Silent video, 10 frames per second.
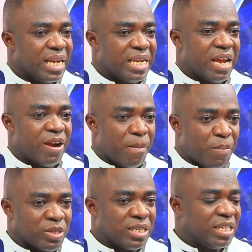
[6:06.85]
there are
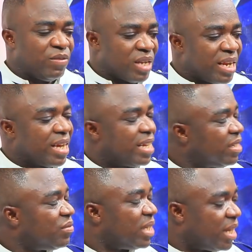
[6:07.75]
positives and
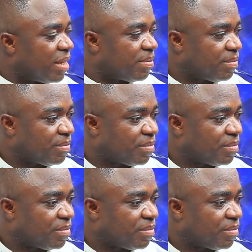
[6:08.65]
negatives in there.